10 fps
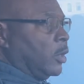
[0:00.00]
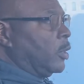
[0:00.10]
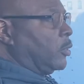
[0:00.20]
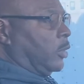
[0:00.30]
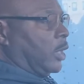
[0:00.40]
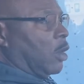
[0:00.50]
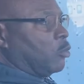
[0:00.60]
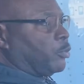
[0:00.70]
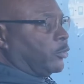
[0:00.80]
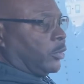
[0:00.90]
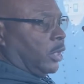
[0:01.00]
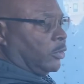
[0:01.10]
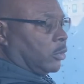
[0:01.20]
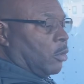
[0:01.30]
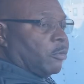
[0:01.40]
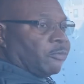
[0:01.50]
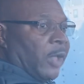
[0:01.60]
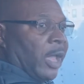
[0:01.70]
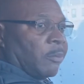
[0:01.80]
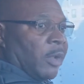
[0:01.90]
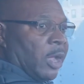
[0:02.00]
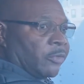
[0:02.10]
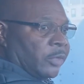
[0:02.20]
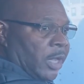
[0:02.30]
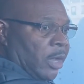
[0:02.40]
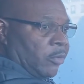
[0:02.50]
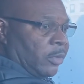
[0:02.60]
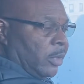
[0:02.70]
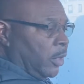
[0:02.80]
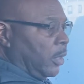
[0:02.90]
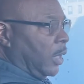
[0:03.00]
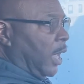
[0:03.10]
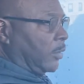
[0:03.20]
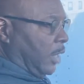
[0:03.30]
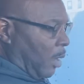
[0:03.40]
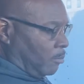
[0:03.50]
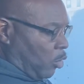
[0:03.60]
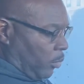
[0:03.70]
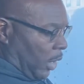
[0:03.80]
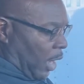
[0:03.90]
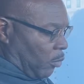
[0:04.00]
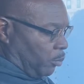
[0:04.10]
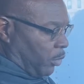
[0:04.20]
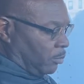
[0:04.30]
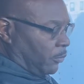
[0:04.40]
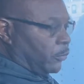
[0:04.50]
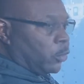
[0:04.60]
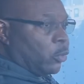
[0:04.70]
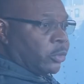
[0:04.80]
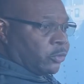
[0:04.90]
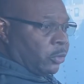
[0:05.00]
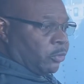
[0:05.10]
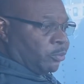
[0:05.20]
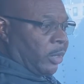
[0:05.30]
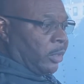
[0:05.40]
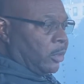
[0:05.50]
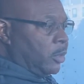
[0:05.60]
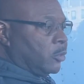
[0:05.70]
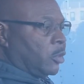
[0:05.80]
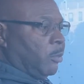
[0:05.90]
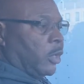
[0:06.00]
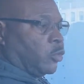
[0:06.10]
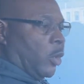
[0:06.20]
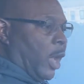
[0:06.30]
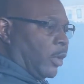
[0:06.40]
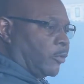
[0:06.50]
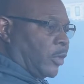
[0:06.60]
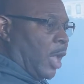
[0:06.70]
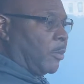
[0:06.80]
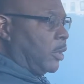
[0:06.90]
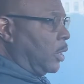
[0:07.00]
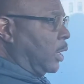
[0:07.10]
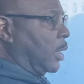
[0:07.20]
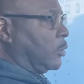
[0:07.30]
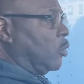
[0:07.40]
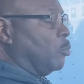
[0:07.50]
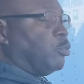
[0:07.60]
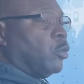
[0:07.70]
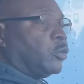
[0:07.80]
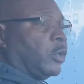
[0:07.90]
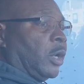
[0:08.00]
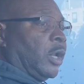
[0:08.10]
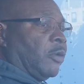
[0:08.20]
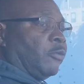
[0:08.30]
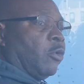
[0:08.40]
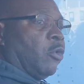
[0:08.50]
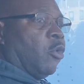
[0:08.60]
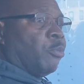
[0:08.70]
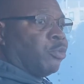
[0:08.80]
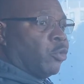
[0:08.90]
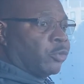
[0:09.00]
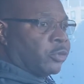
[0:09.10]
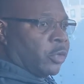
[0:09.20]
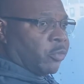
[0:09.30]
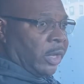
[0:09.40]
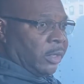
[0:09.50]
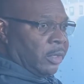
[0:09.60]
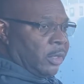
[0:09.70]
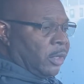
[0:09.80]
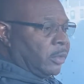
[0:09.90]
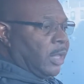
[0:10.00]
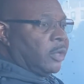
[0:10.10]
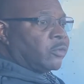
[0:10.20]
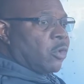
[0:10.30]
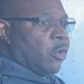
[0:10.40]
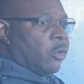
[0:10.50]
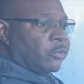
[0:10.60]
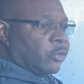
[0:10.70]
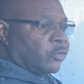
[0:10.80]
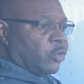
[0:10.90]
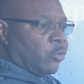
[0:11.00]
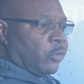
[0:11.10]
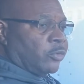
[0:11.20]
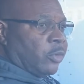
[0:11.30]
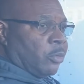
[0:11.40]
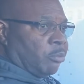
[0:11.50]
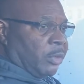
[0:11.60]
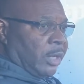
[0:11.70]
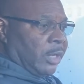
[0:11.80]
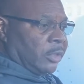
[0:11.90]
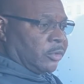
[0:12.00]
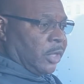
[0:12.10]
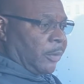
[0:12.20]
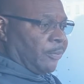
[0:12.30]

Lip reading: Then I will proceed to go 5 miles an hour. At that moment, I will put my foot on the service brake to make sure I stop and I don't pull to the left or pull to the right. That is called the service brake check.